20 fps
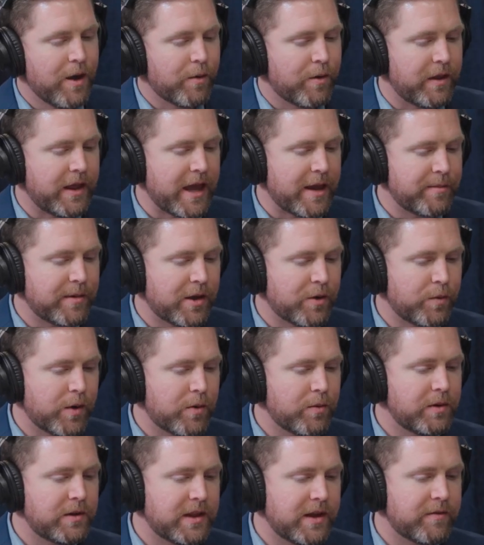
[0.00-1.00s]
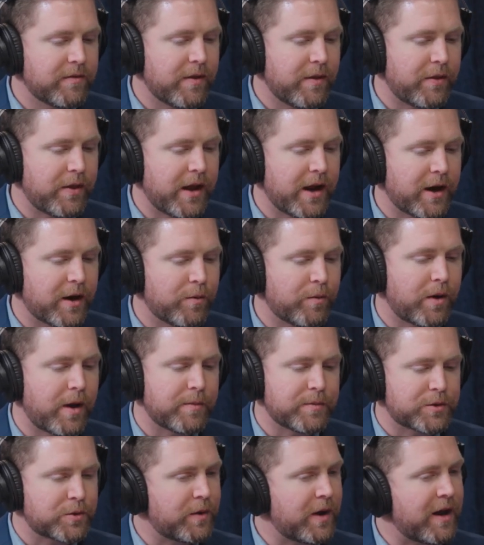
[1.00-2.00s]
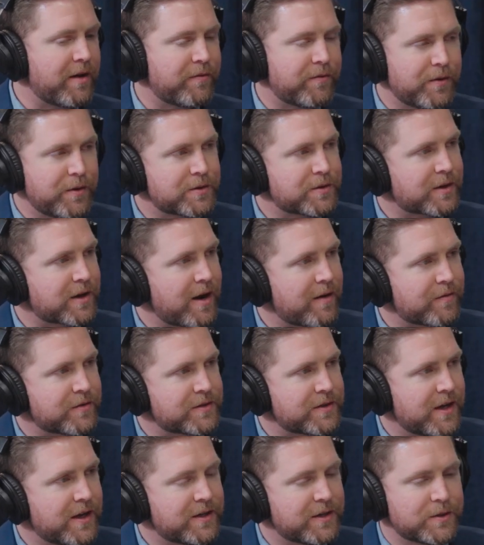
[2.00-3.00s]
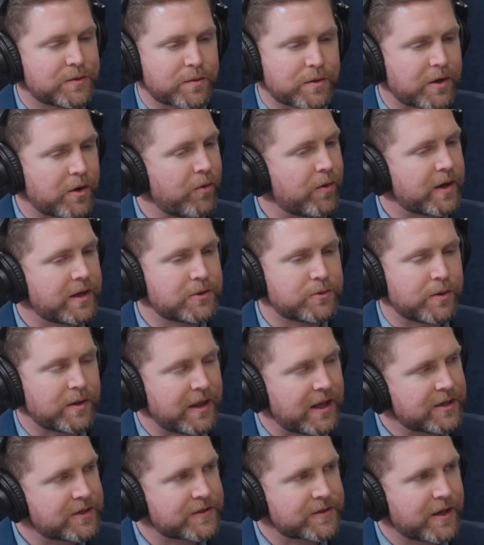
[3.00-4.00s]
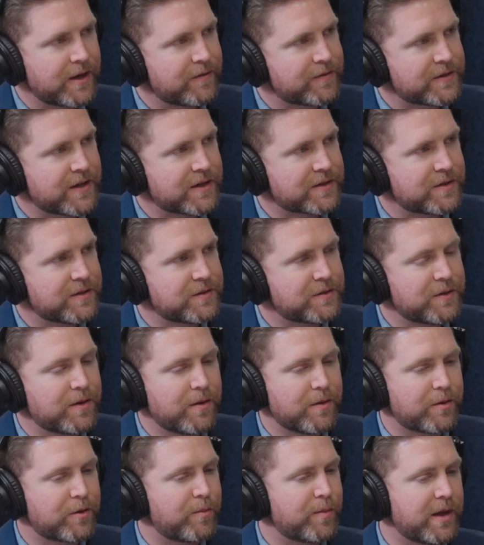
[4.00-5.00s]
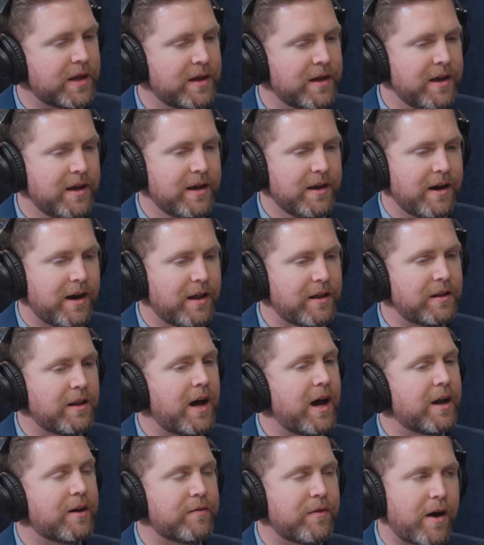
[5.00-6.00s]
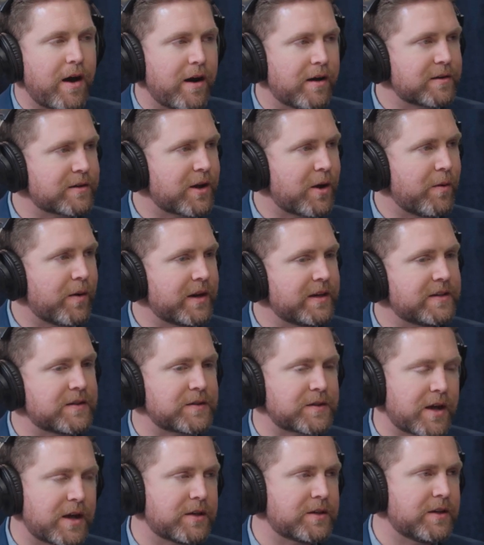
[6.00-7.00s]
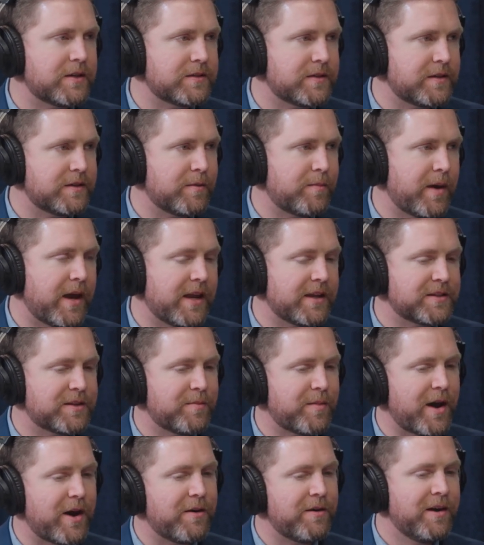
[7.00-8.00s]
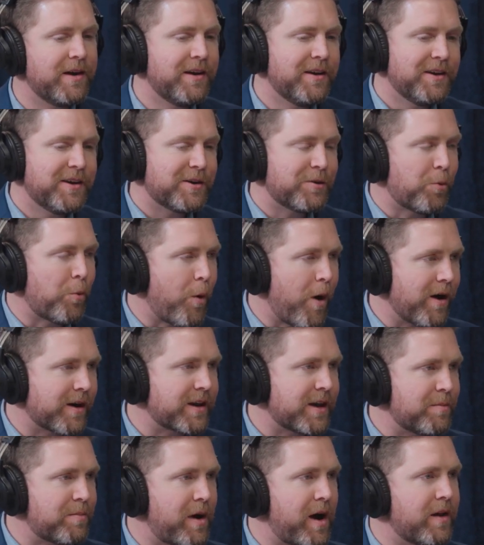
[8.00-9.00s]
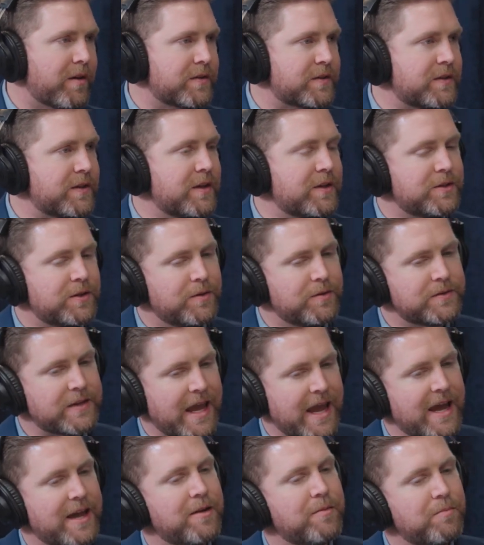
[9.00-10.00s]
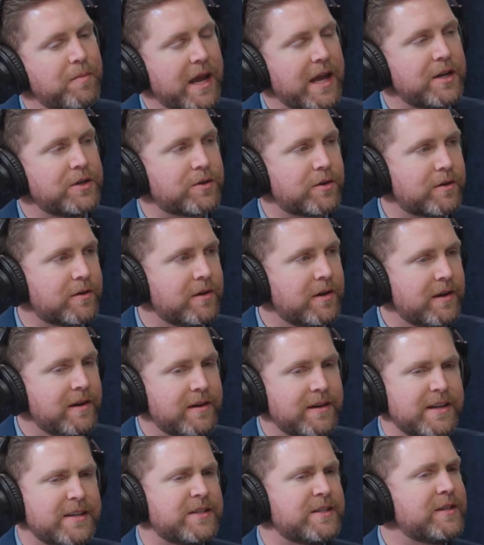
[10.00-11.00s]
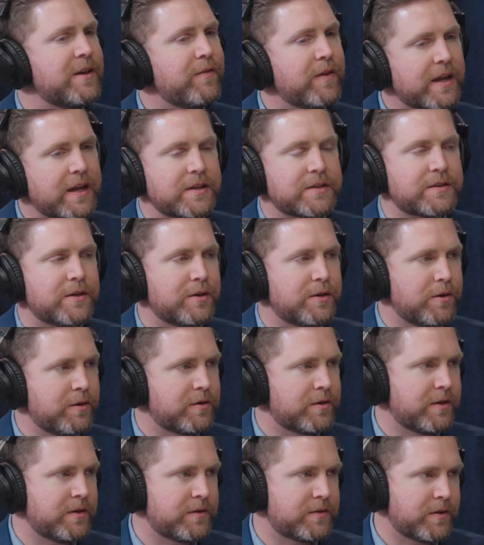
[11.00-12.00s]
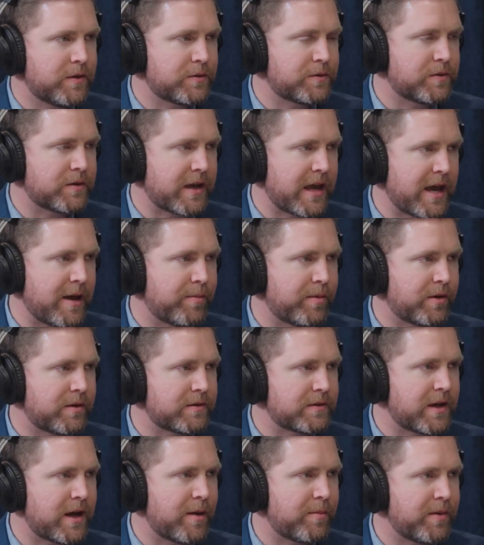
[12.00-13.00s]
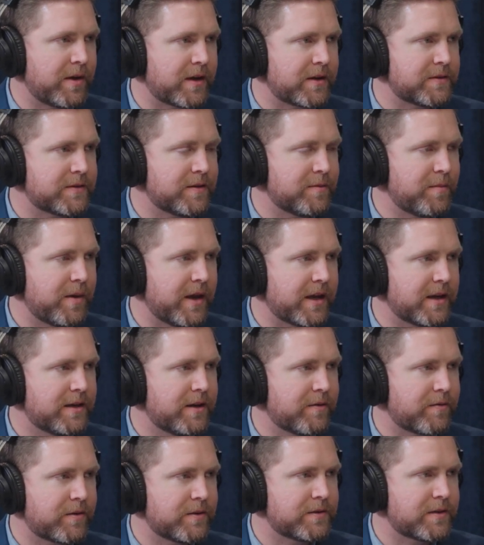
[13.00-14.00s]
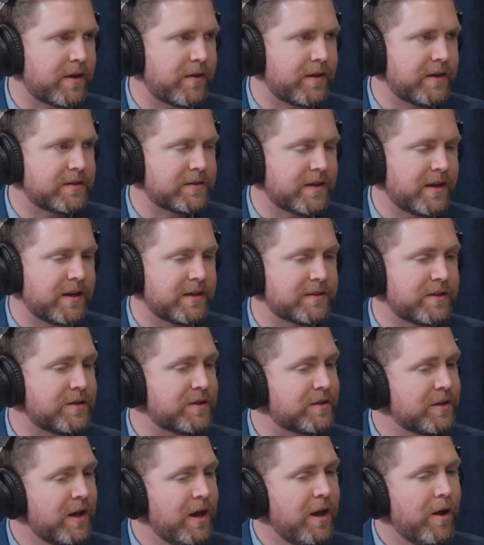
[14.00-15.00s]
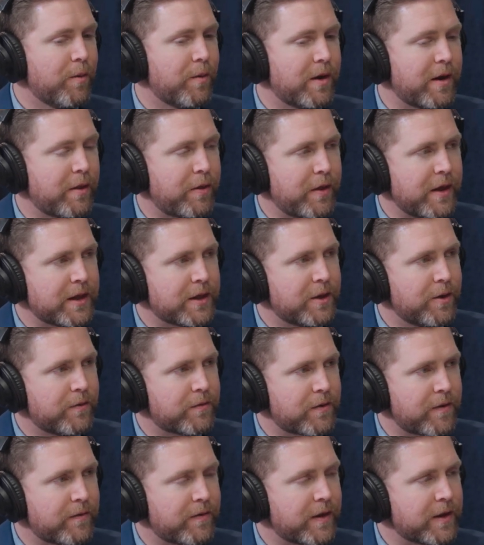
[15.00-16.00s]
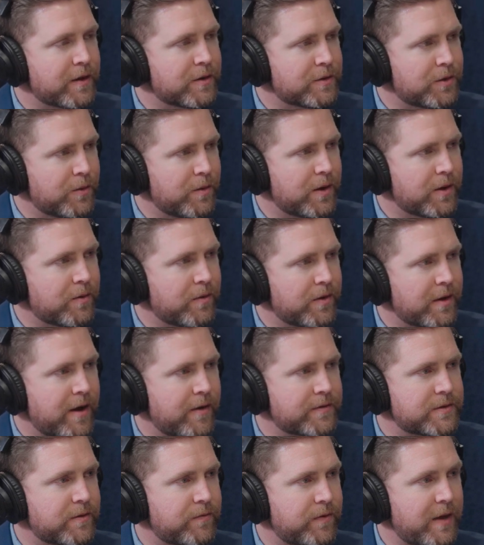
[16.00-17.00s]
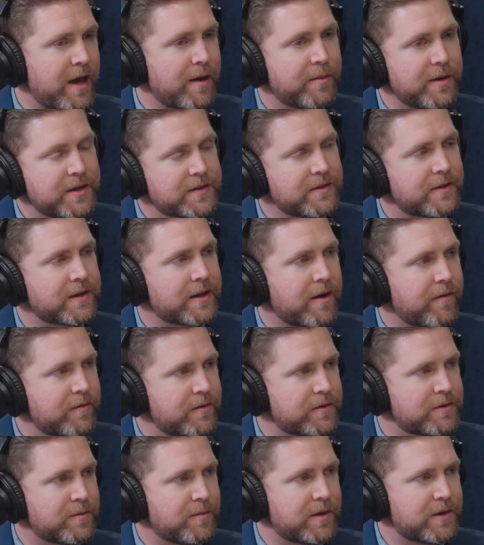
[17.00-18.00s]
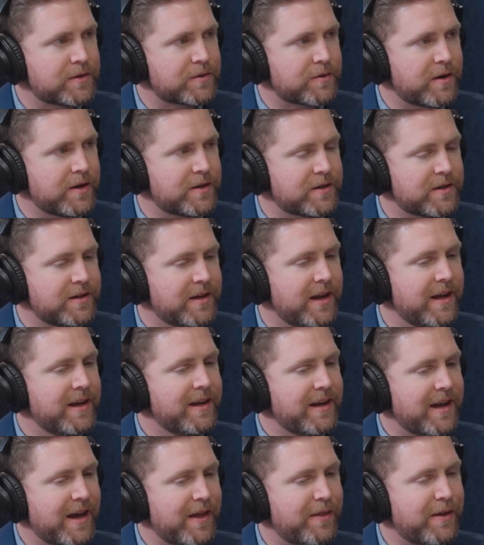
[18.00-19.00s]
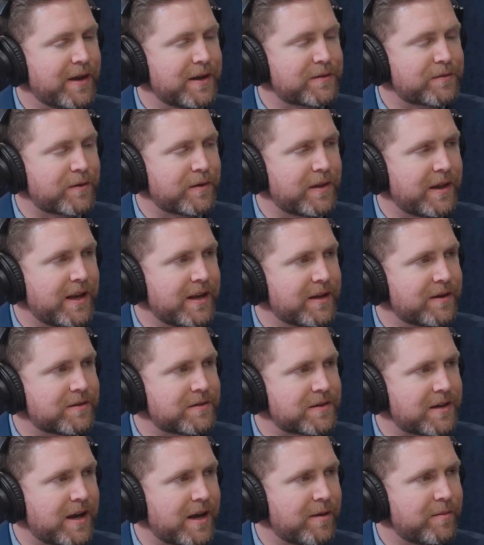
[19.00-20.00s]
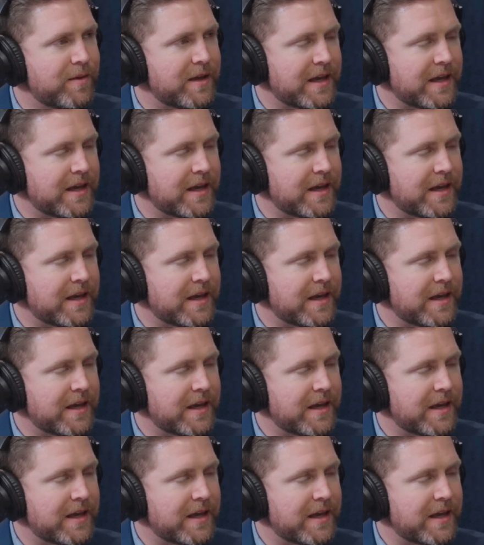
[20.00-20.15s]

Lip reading: Well, Aimee, we will leave it there. I'm sure we'll have future conversations. We're going into a legislative session soon. There will be a lot of ongoing discussions and debates about wonky policy issues and major civic institution and social capital topics that make a difference on these things. And just want to thank you for everything you're doing with the Office of Families and the Governor's Administration, and thanks for lending your time